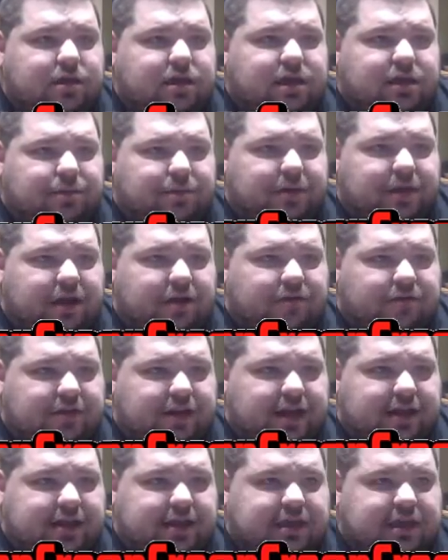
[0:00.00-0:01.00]
And be careful
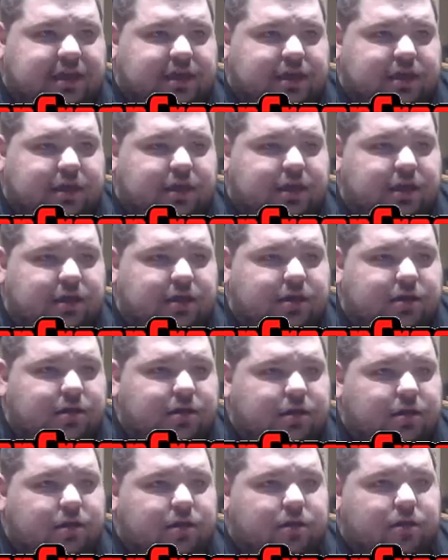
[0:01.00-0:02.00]
not to hit
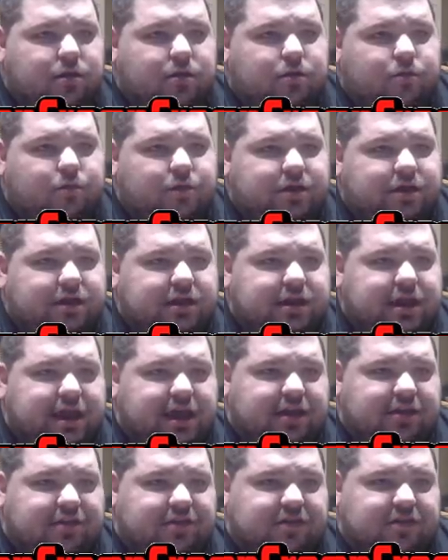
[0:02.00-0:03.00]
when he
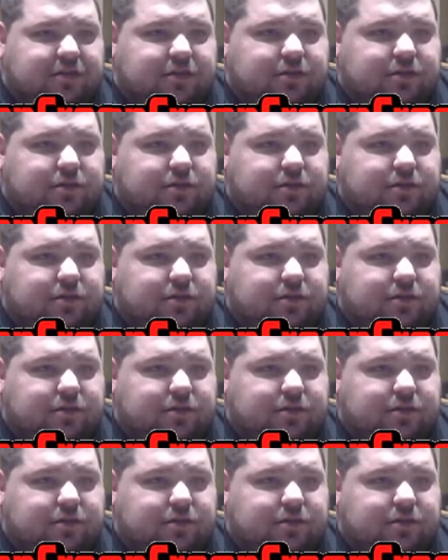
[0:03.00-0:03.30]
dashes.